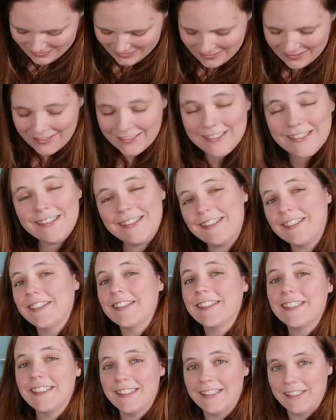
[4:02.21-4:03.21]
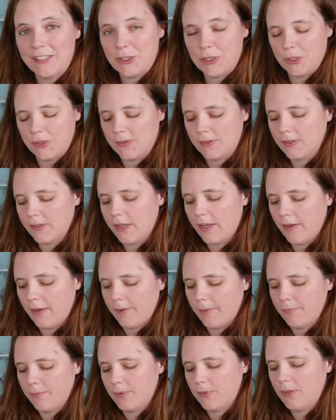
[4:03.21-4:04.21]
This is 13 inches.
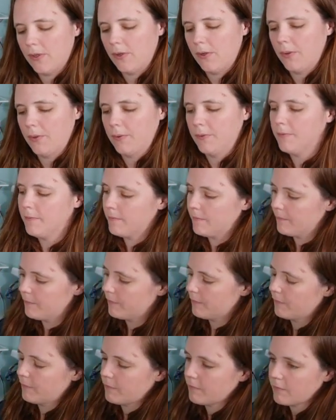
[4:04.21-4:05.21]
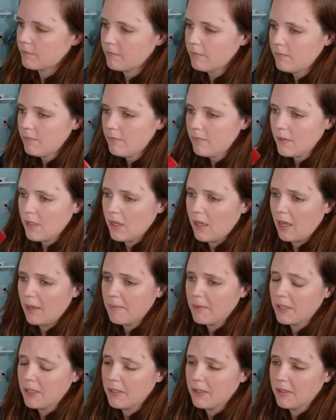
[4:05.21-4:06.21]
So I'm
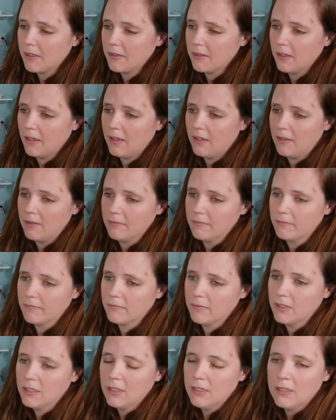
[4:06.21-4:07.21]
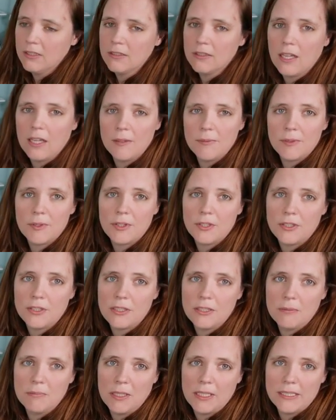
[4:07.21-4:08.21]
going to times
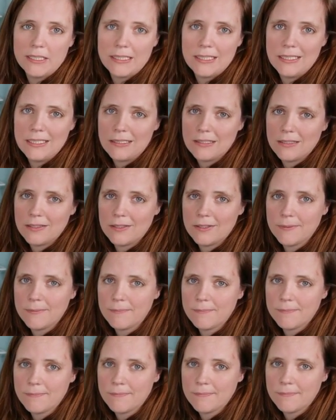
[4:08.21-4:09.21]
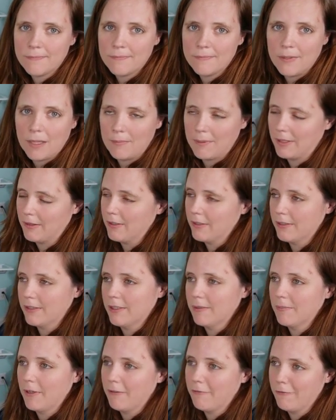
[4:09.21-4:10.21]
13 by 6. I mean
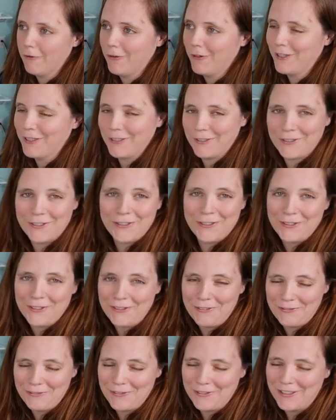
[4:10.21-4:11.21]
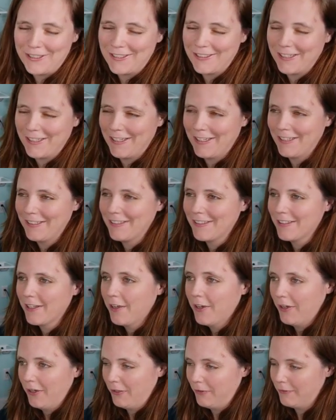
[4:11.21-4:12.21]
13 by 4 because there's only 4 sides,
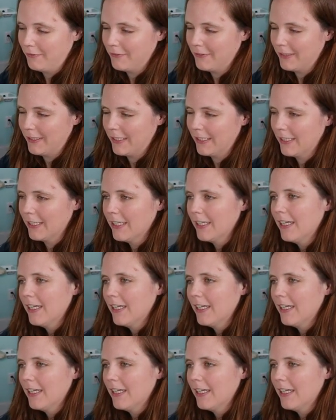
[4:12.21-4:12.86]
hopefully.